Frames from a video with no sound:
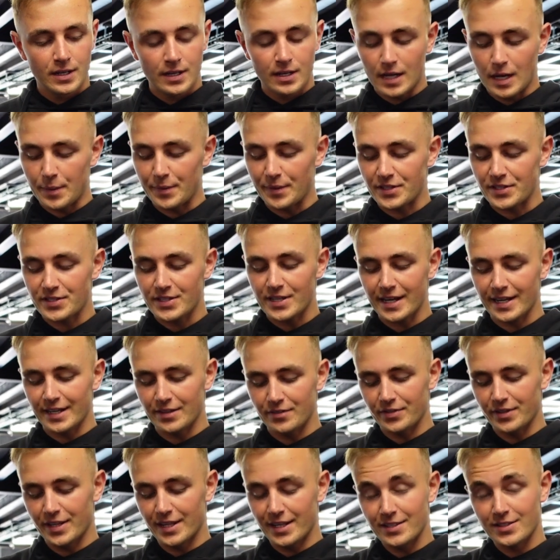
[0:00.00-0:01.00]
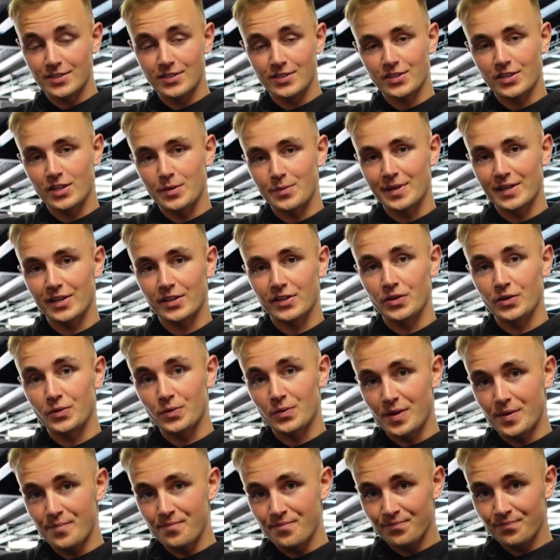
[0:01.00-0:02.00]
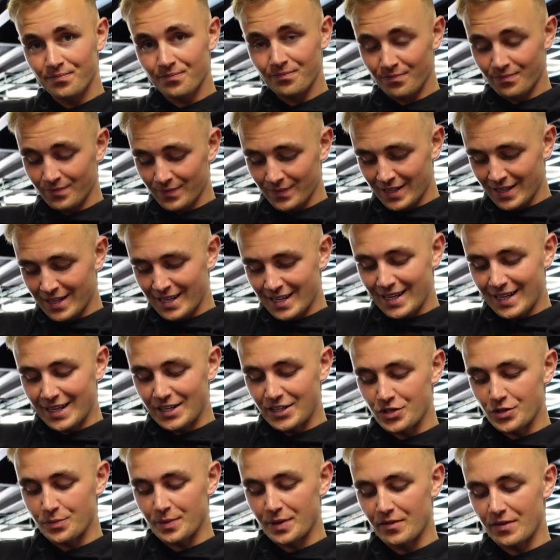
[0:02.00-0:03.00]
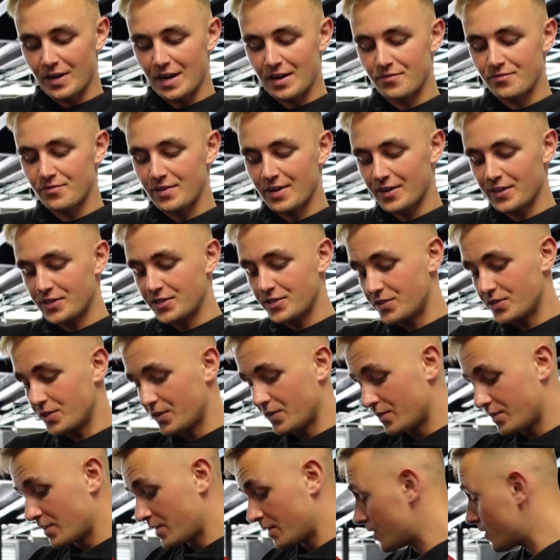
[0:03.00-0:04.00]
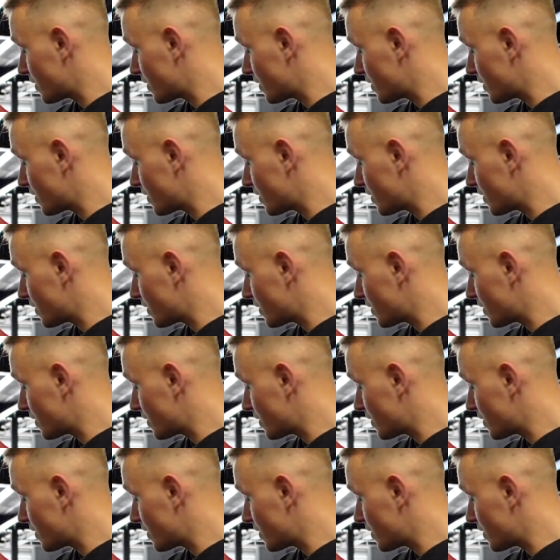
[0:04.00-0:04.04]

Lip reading: I'm excited for this. It's going to be a good one. He should be arriving very soon,